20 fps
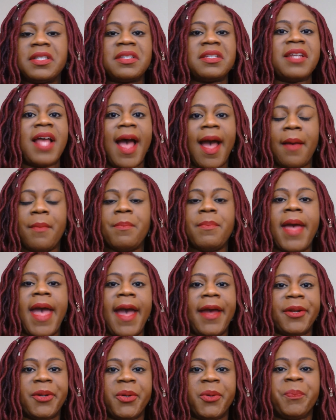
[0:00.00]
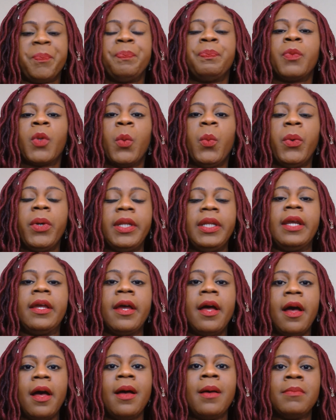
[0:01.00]
not matter when it
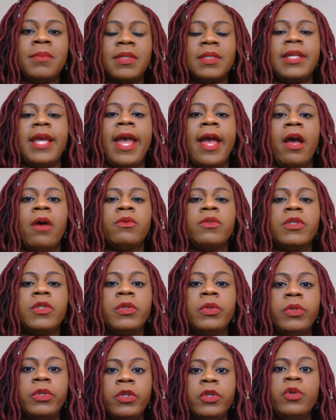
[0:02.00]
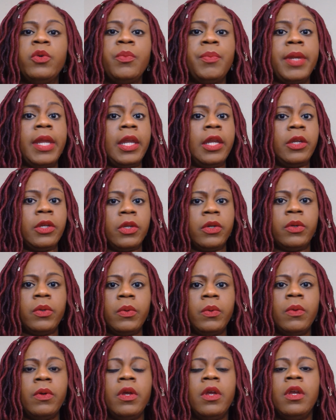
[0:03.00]
comes down to you being
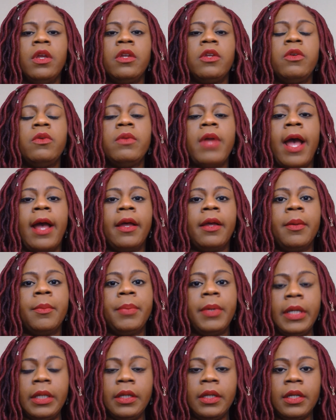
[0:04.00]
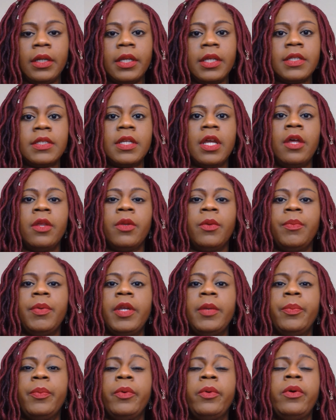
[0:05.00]
you. You're not competing against other
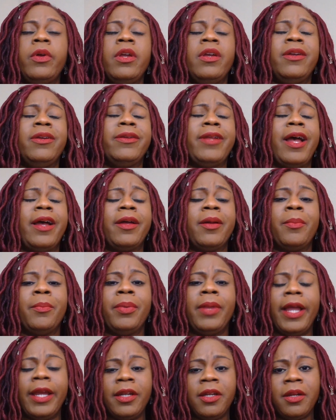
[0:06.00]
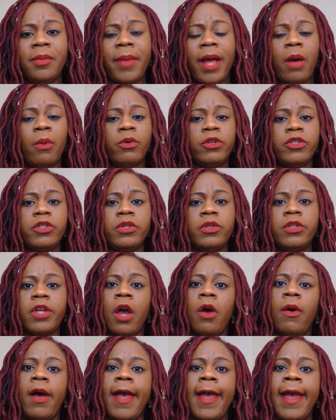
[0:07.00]
people, you're not complaining about what you
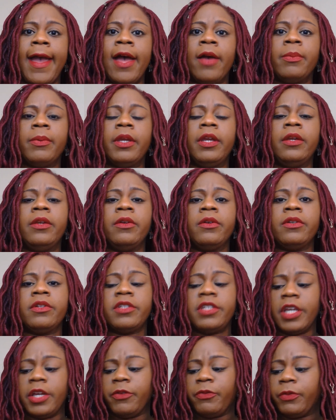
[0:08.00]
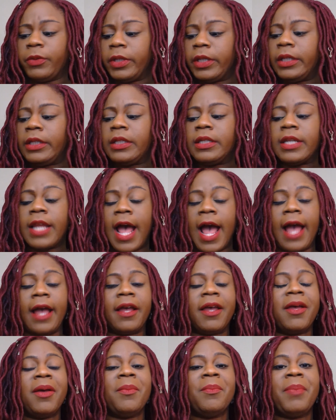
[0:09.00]
don't have, and you're definitely
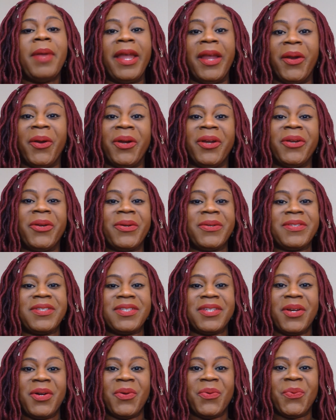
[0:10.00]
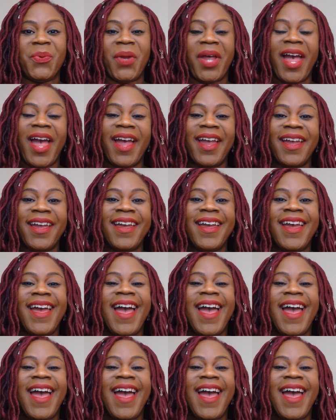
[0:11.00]
not comparing yourself, okay?